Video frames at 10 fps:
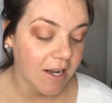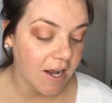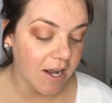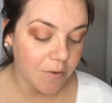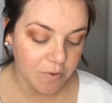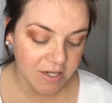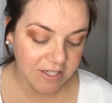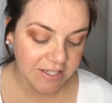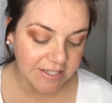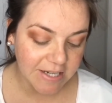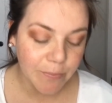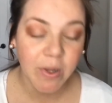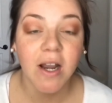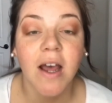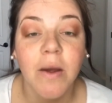I want to
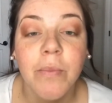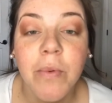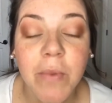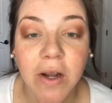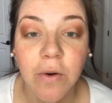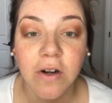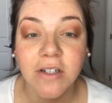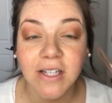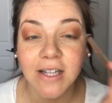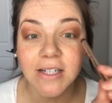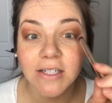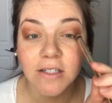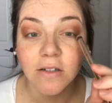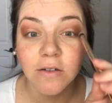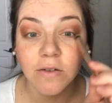deepen up my corners. I like to
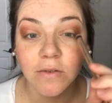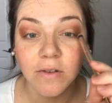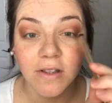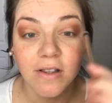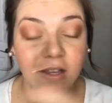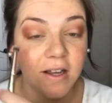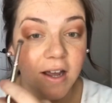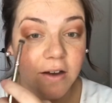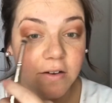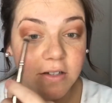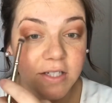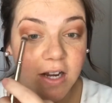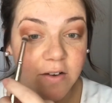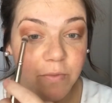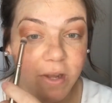do the
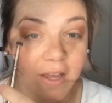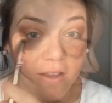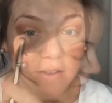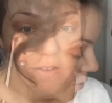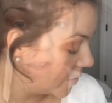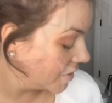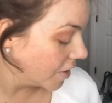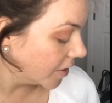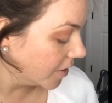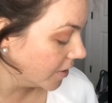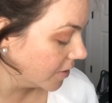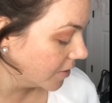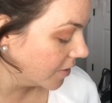outside of my a little bit darker.